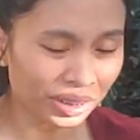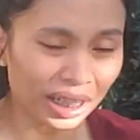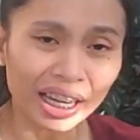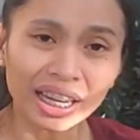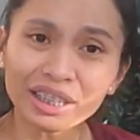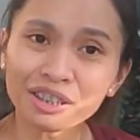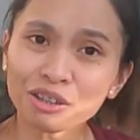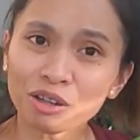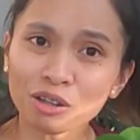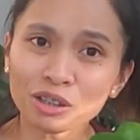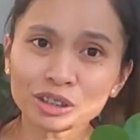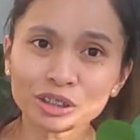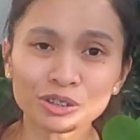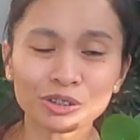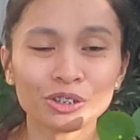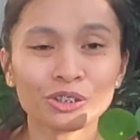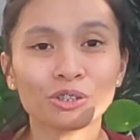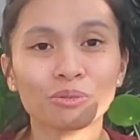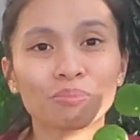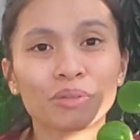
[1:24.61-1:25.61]
And also
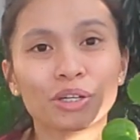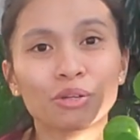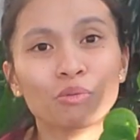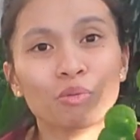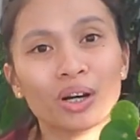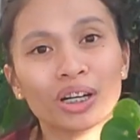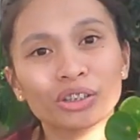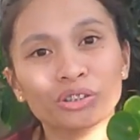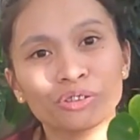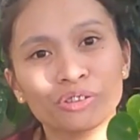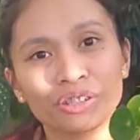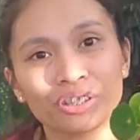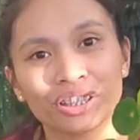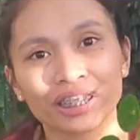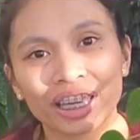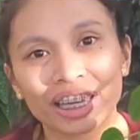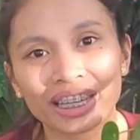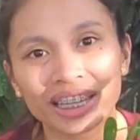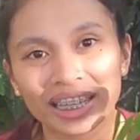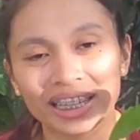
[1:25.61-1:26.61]
you may want to
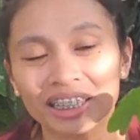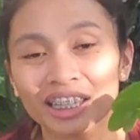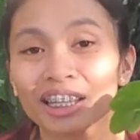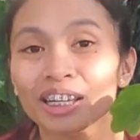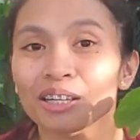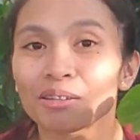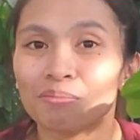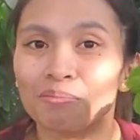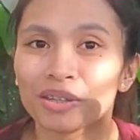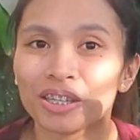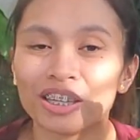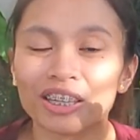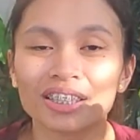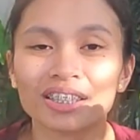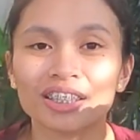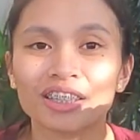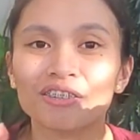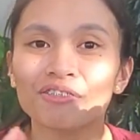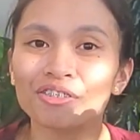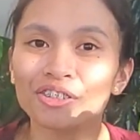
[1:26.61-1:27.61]
rotate it, because
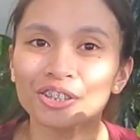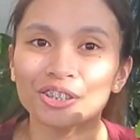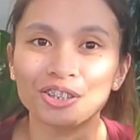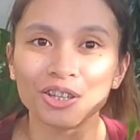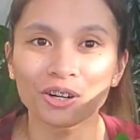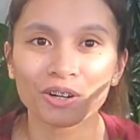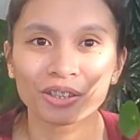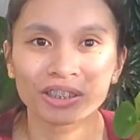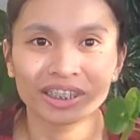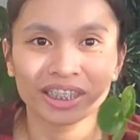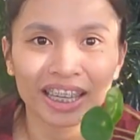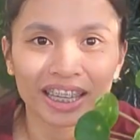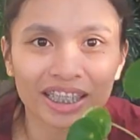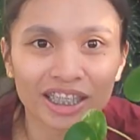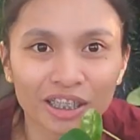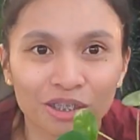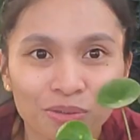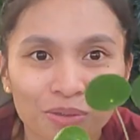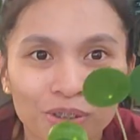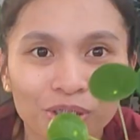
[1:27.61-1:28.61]
if you don't,
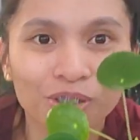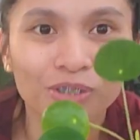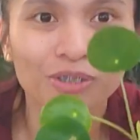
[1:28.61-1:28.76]
then it will